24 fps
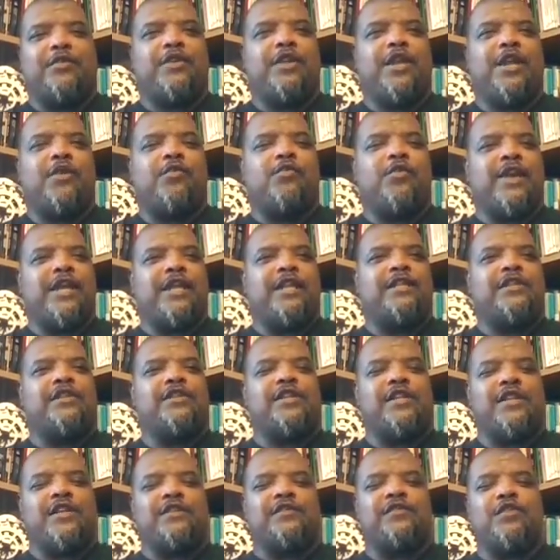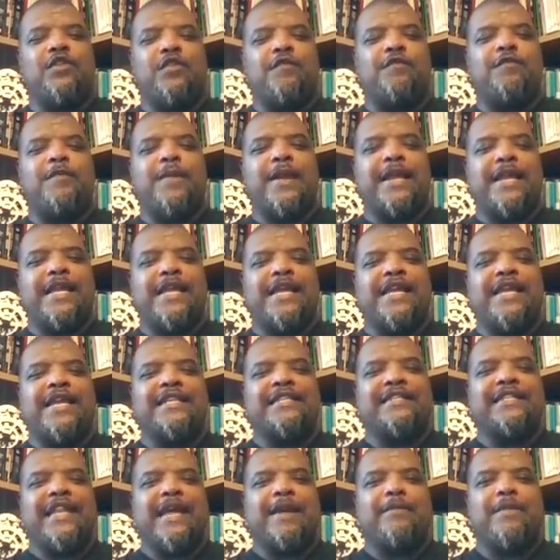you know, where there's not many
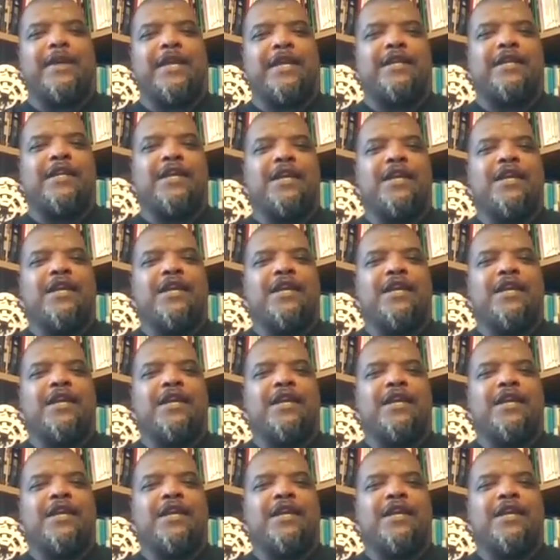Islamic